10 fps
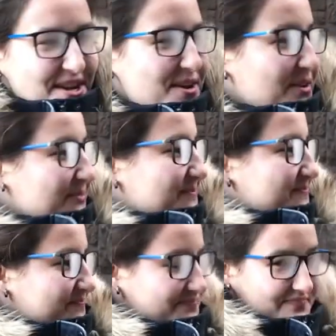say
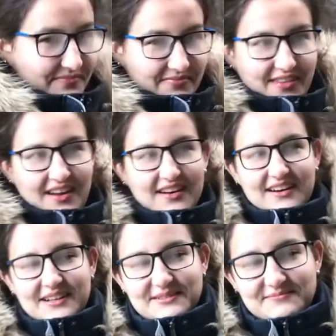something else.
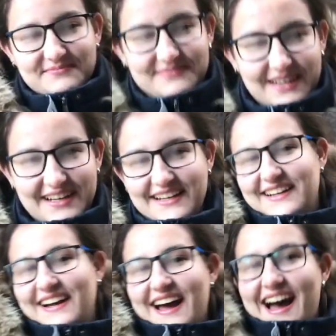
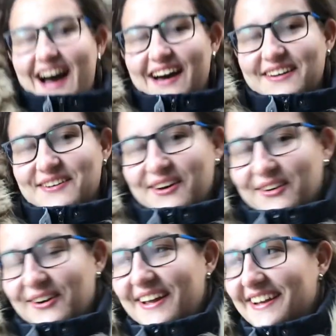I don't
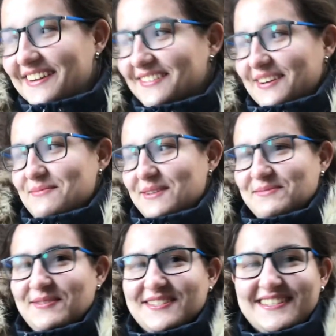know. What am I
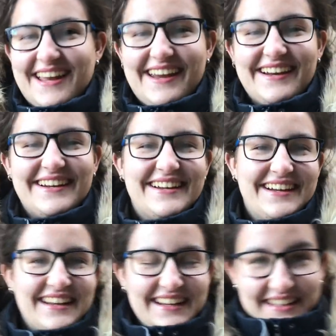supposed to say?
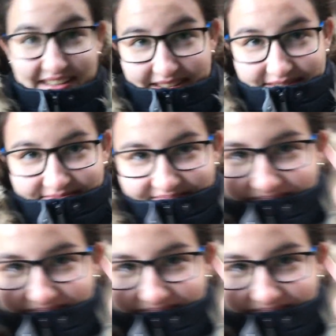She doesn't look